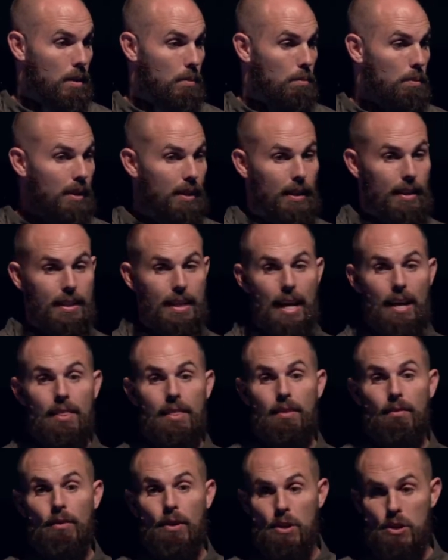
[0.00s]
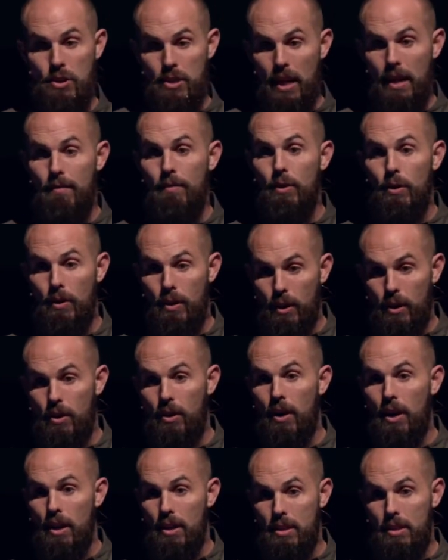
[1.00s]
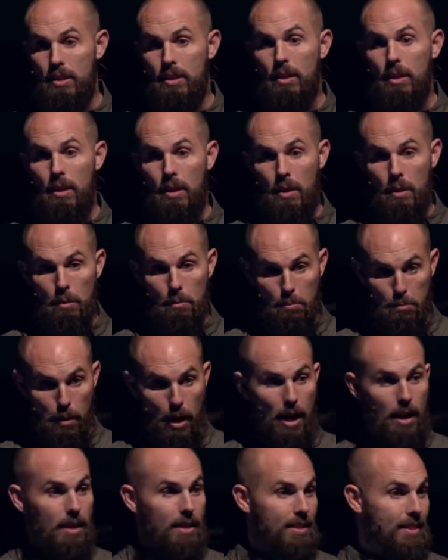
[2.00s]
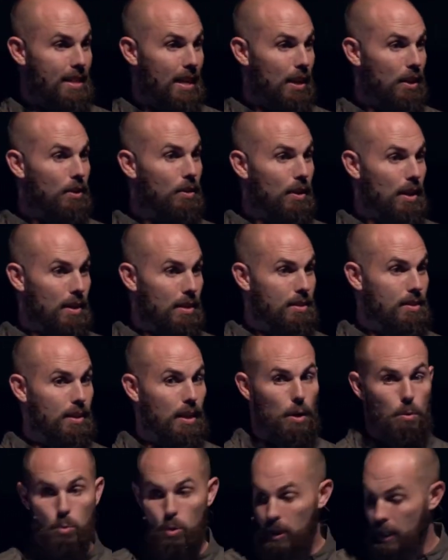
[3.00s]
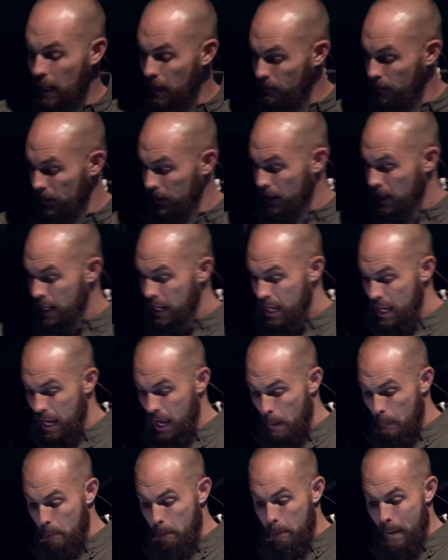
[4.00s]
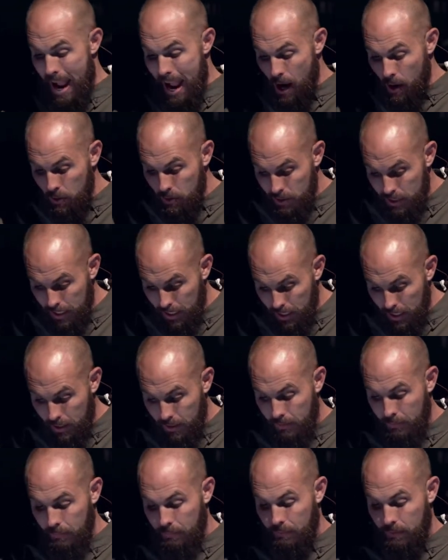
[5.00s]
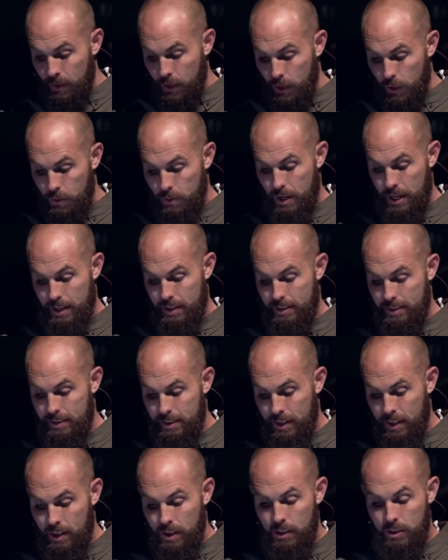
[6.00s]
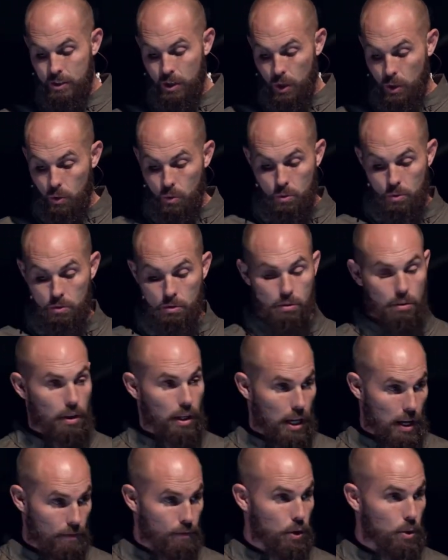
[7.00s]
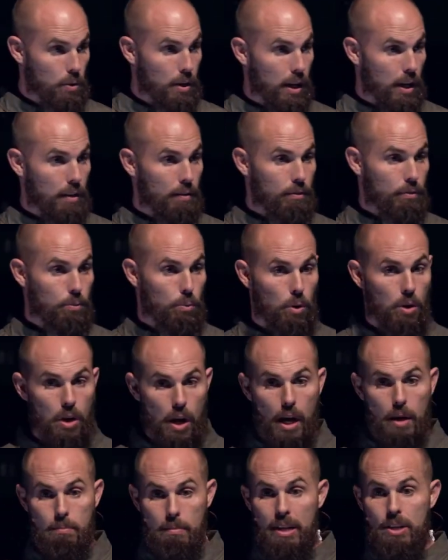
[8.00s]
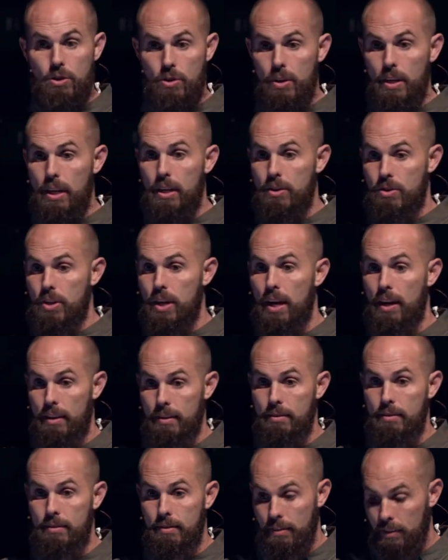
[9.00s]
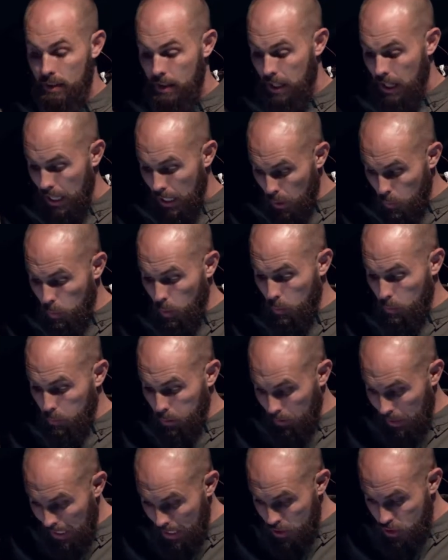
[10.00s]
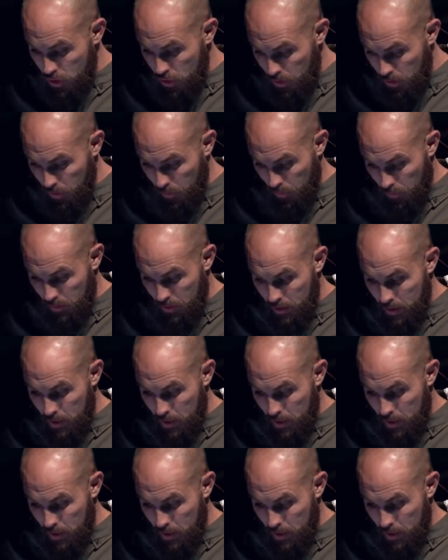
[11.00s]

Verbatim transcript: But the death of our Savior on a cross bought us that grace, and we're given abounding grace. So if you give, will God meet your needs? Yes. He will bless you